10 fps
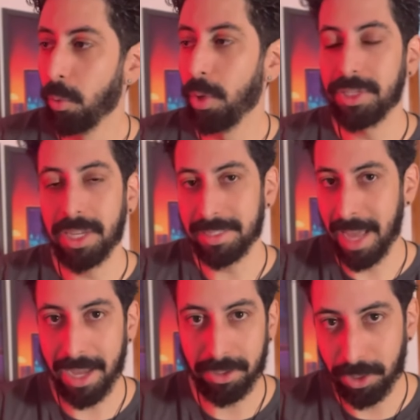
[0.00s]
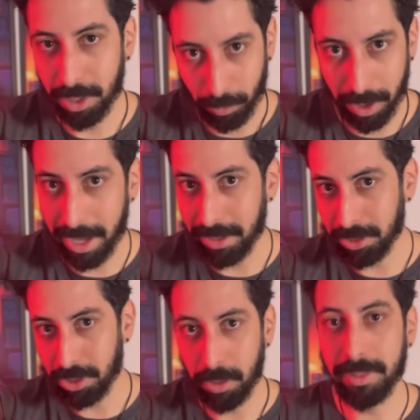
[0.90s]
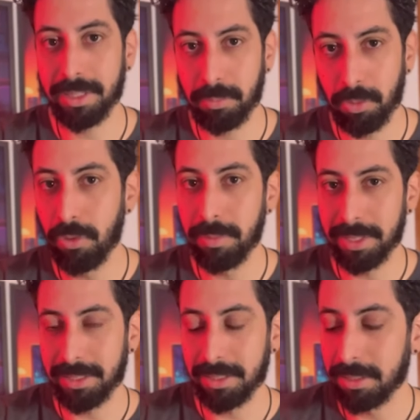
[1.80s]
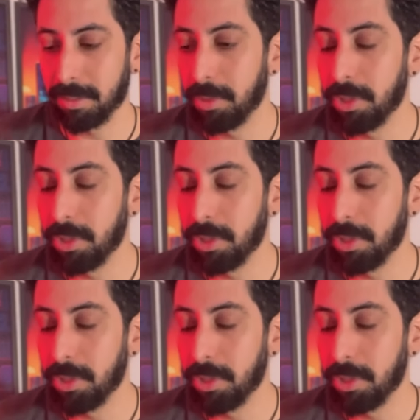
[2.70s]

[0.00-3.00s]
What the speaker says: which is actually where I show this movement system